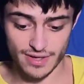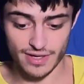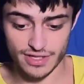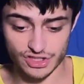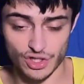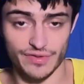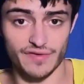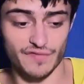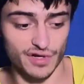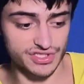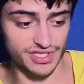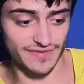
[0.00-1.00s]
So the
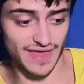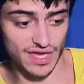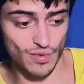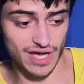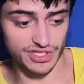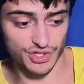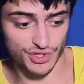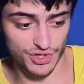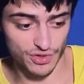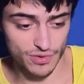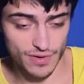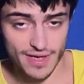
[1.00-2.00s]
first thing that you want to do
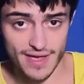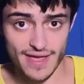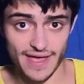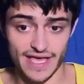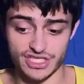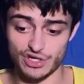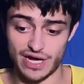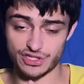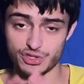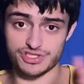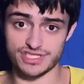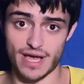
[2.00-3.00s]
is you want to
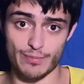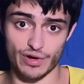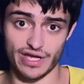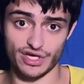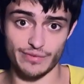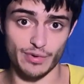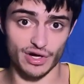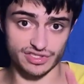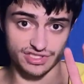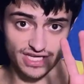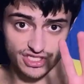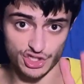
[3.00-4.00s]
separate your books
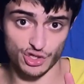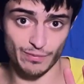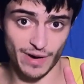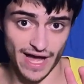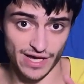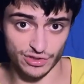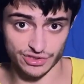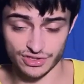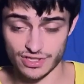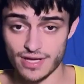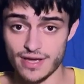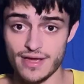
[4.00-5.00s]
in 2 piles.
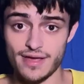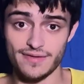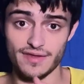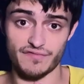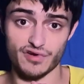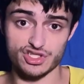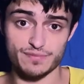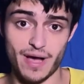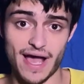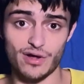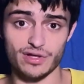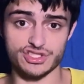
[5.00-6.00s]
The first
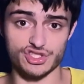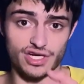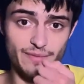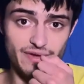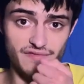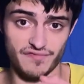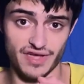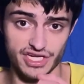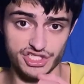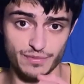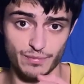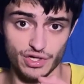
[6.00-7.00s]
pile is going to be
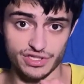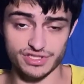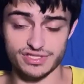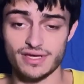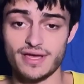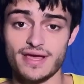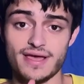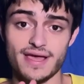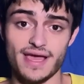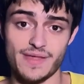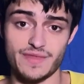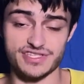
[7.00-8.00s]
finished books,
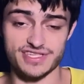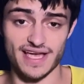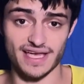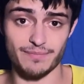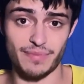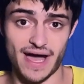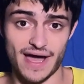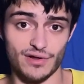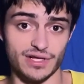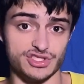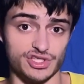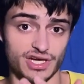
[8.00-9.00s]
and the second pile
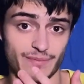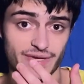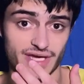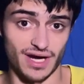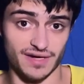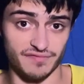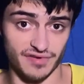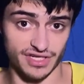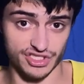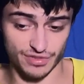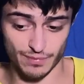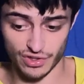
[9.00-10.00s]
is going to be
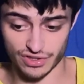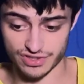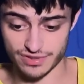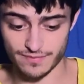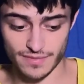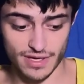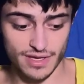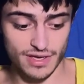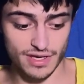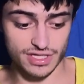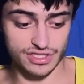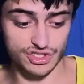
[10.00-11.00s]
unfinished books.
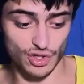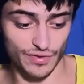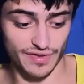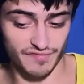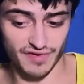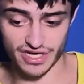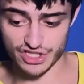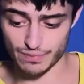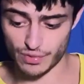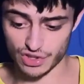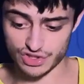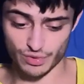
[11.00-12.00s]
So the finished
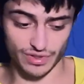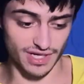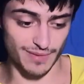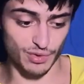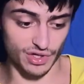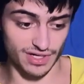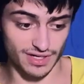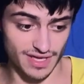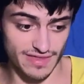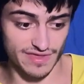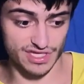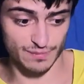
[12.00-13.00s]
books we're going to put in
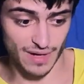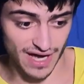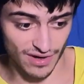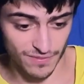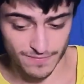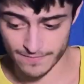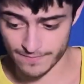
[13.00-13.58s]
this pile.